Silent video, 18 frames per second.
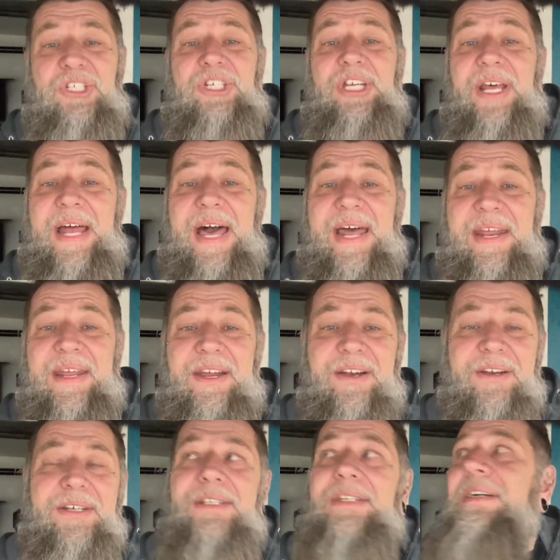shit out of
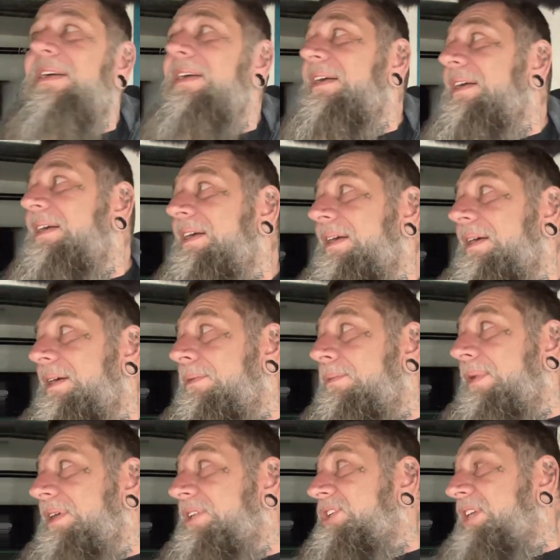here.
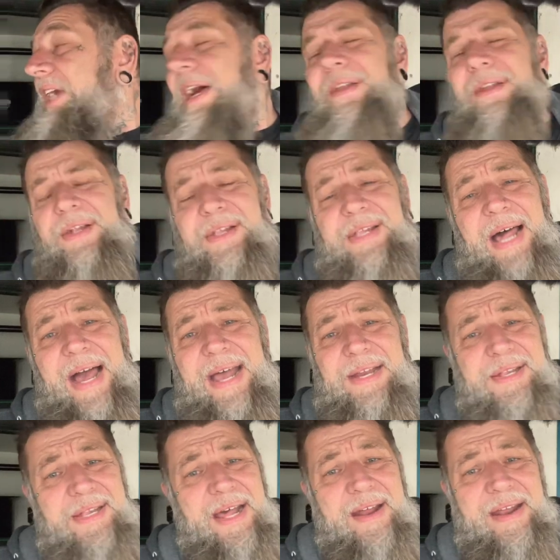Which, cutting the
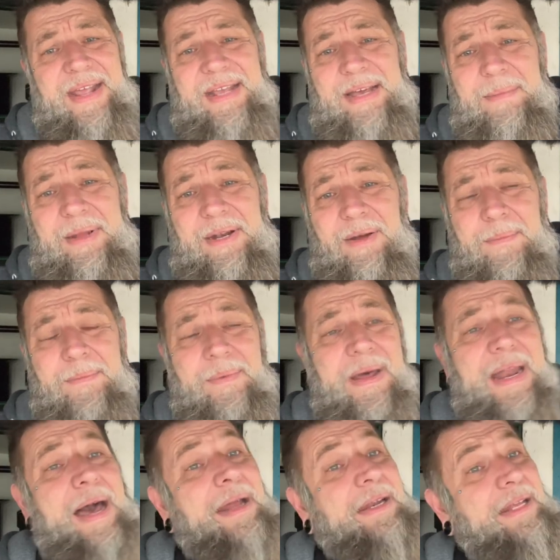sides out ain't going to be no...
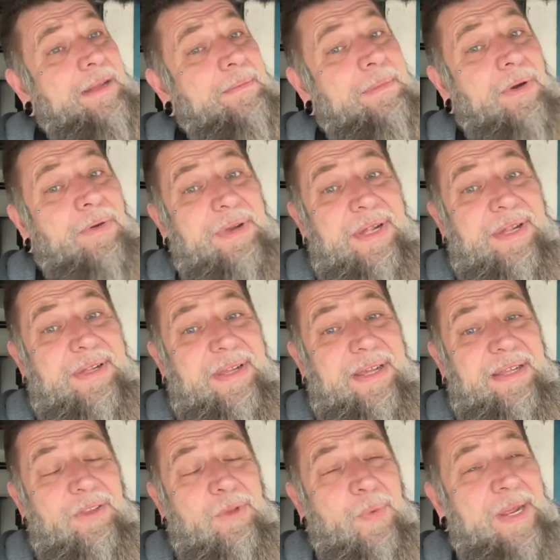But I did build this
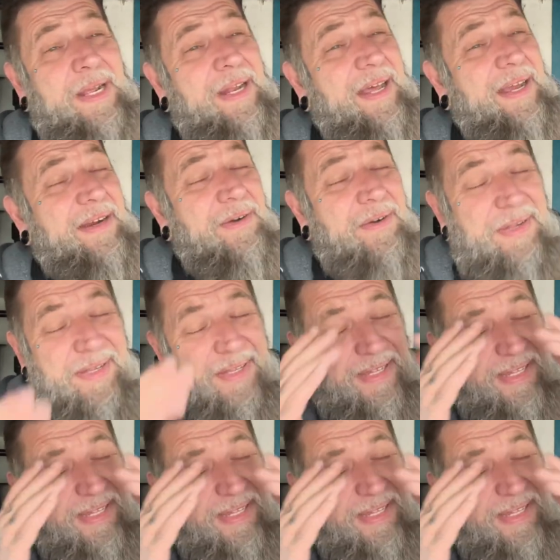thing three layers